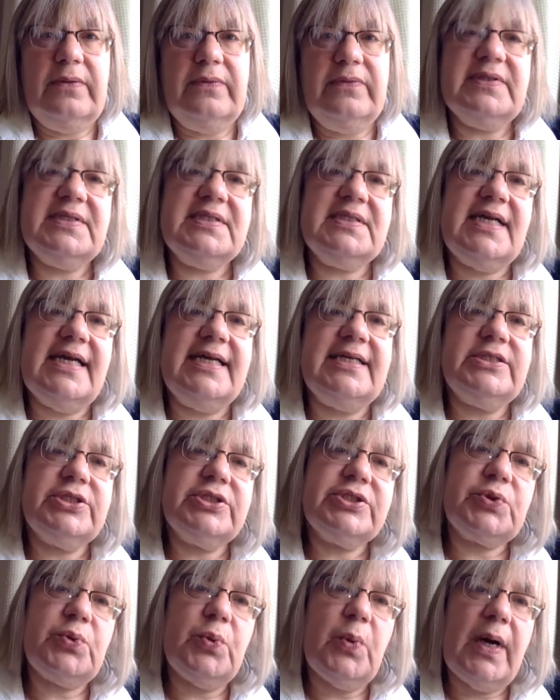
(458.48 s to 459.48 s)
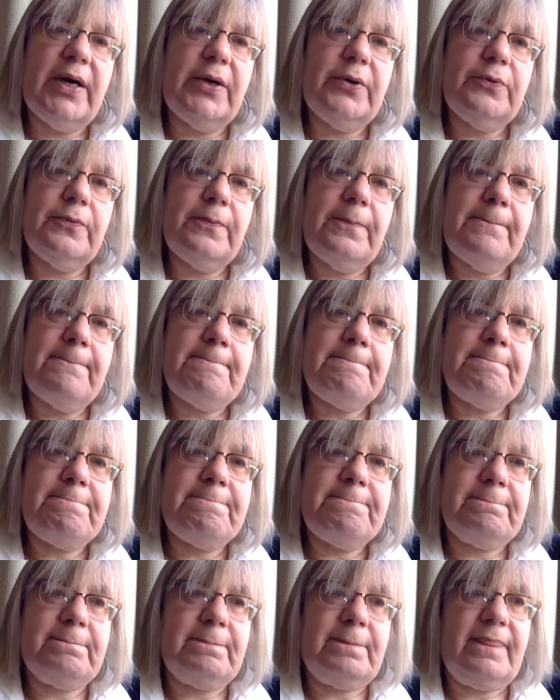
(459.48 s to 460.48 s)
The status quo,
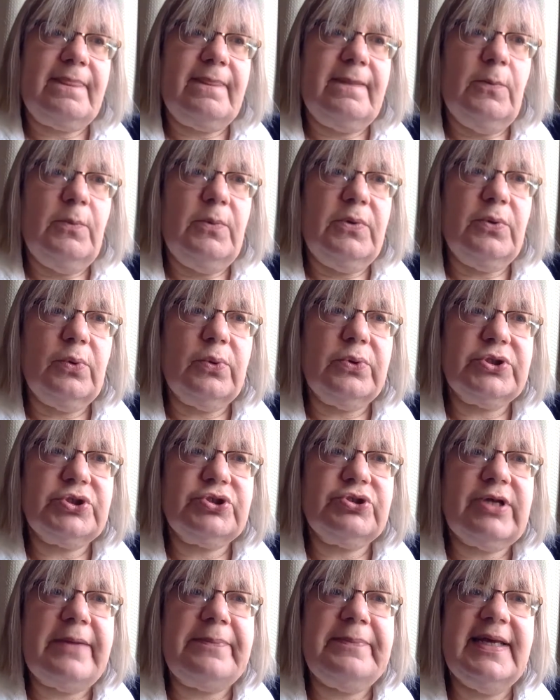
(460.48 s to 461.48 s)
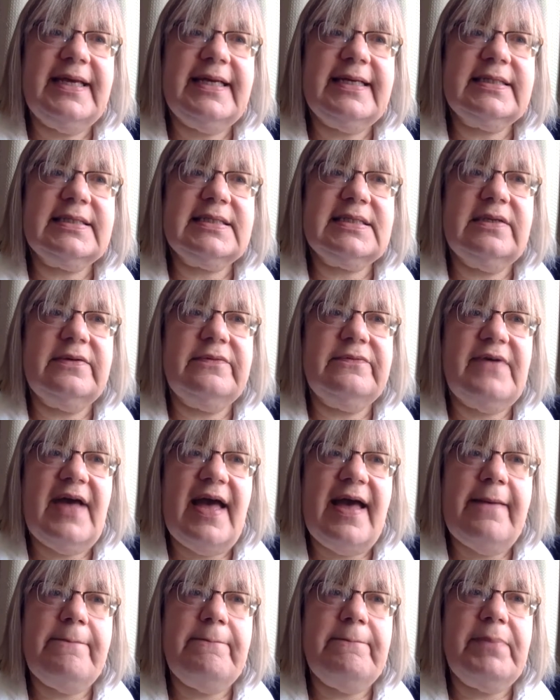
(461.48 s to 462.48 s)
with all the trappings of
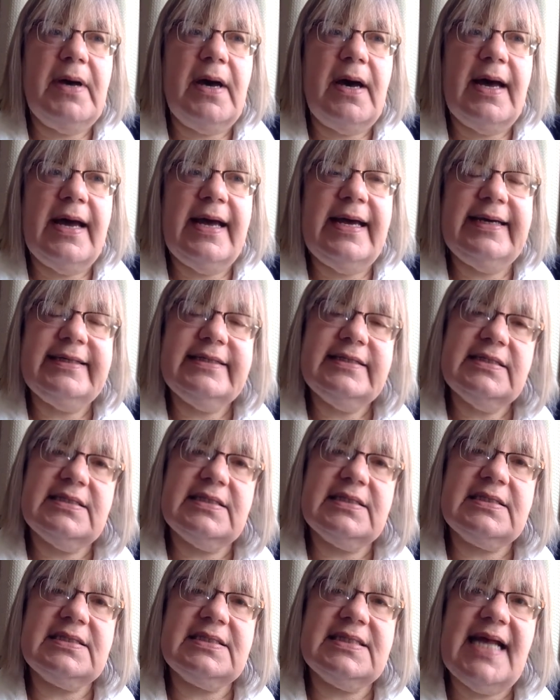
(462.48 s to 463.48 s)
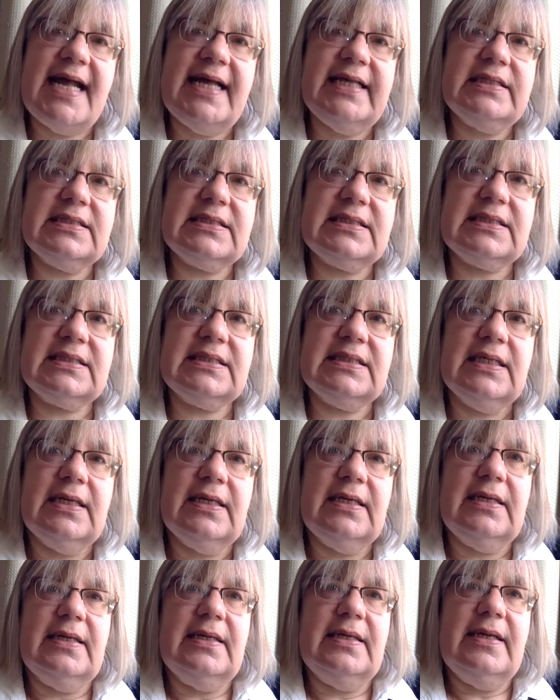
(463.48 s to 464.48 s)
empire, success,
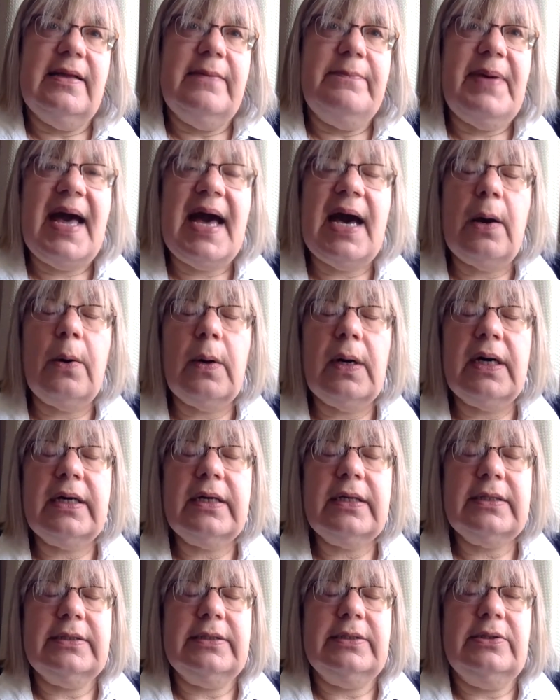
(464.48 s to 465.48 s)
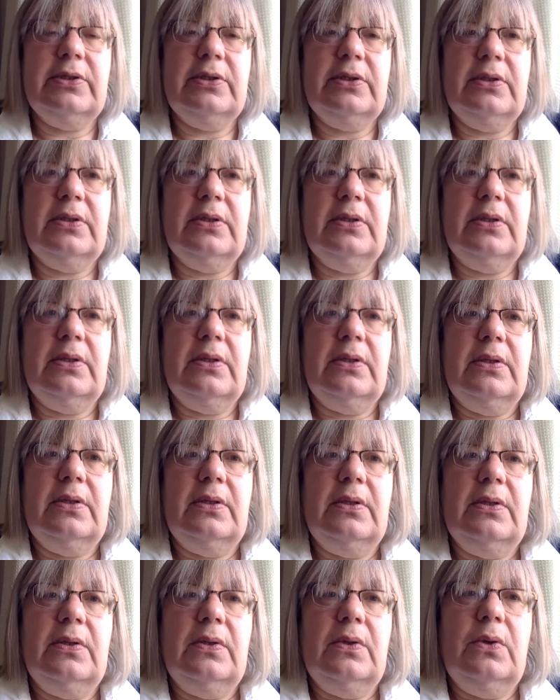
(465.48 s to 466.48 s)
power?
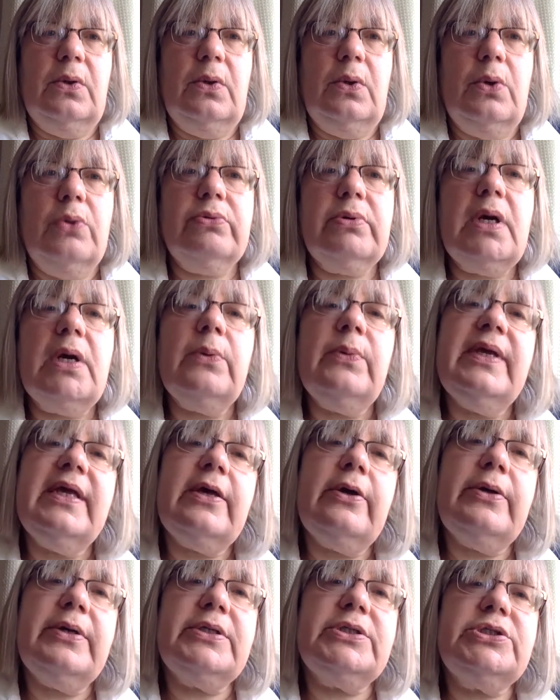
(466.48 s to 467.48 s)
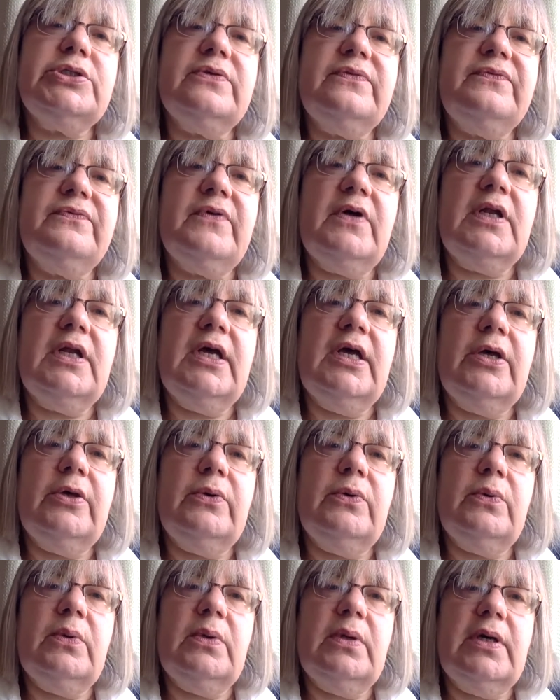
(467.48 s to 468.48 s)
Or are we going to
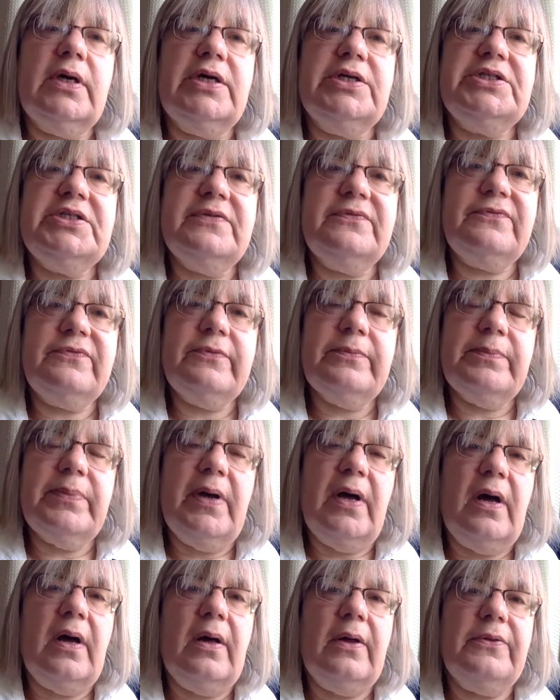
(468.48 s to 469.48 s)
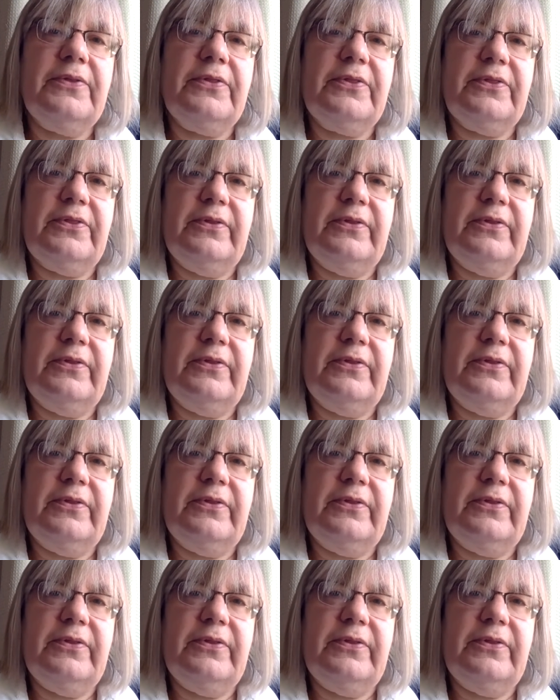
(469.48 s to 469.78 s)
follow a different path?